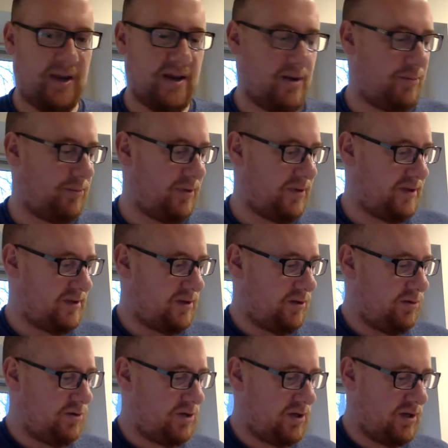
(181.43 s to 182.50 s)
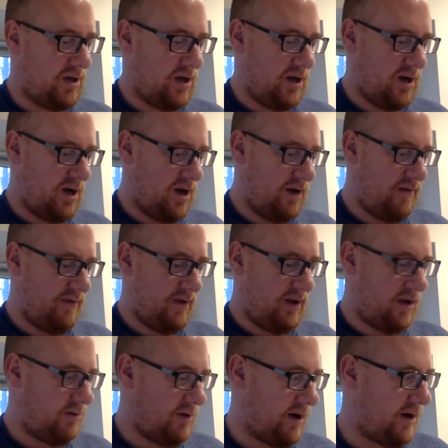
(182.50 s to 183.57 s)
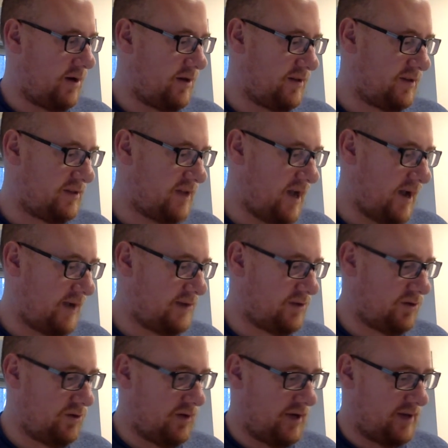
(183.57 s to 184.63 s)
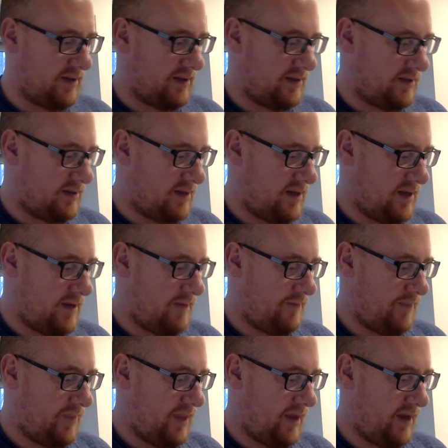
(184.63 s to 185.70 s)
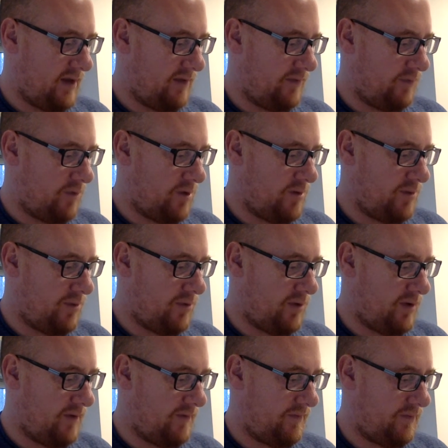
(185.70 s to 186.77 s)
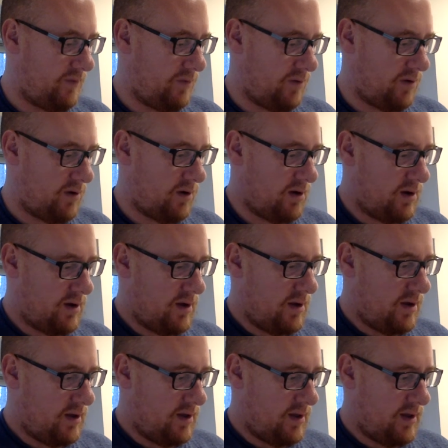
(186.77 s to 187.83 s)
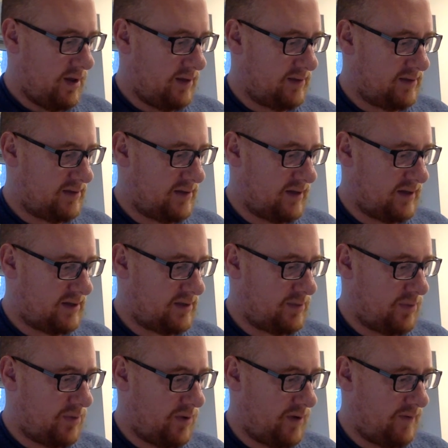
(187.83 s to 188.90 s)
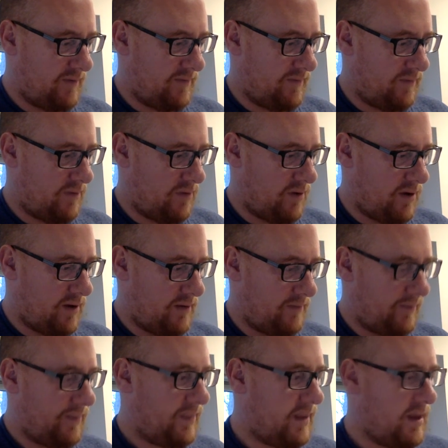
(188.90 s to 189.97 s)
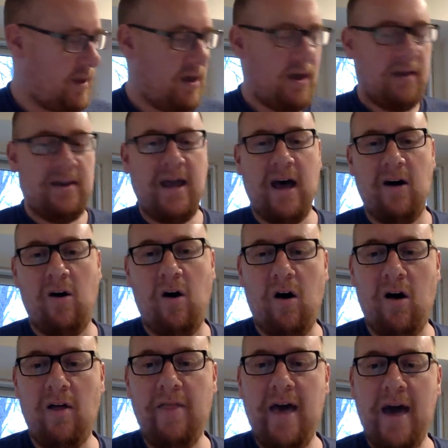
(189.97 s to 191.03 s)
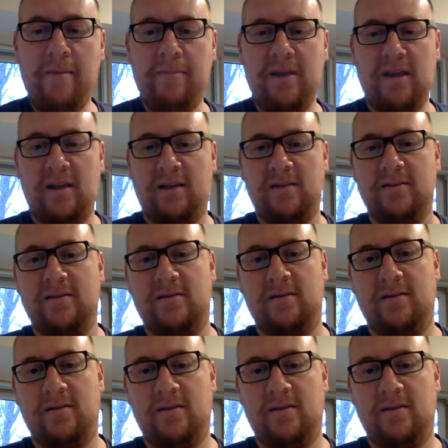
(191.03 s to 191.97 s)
end up with a solution of, and I'll write it on the side so you guys can see, -1.4 and 6.4. Now, all that means